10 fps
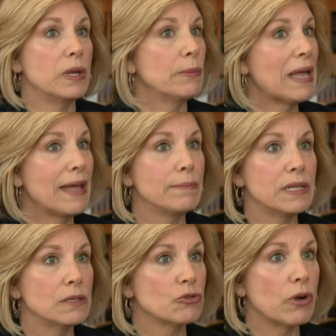We had
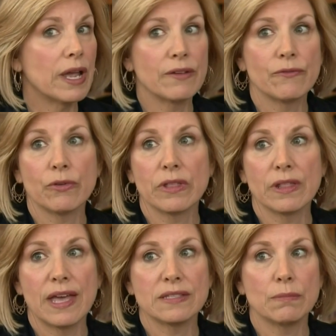been trying for
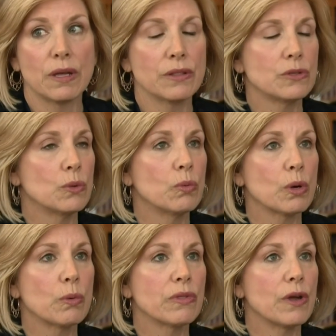the last month to
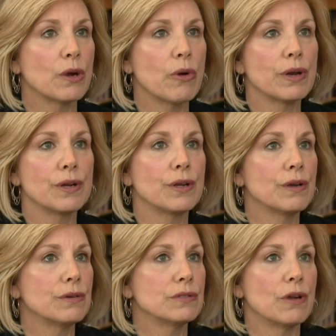work with our
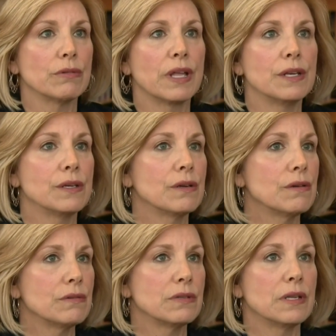creditors, our
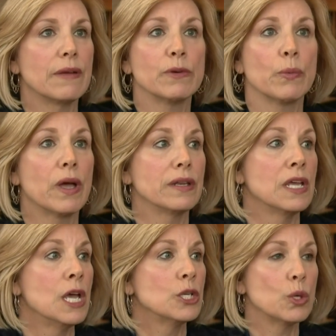lenders, and
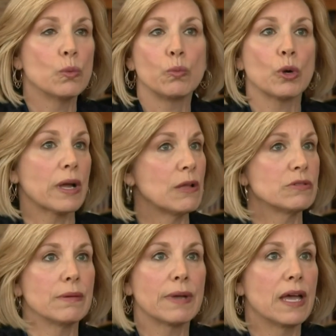everyone to work
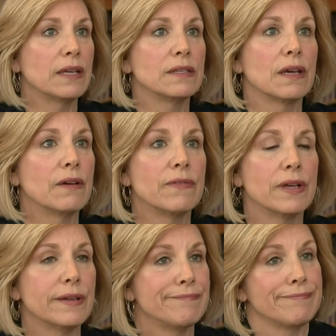out some kind of
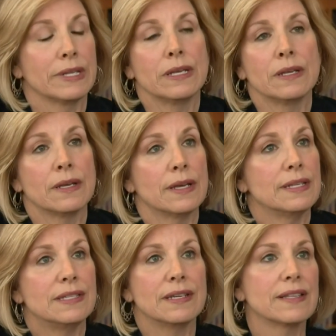a,
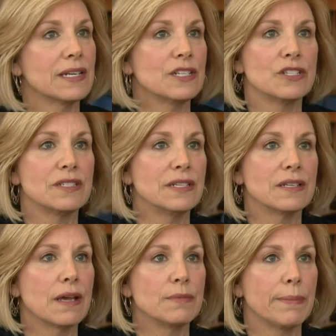a deal, and it just
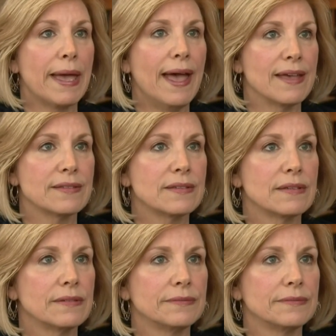didn't come to pass.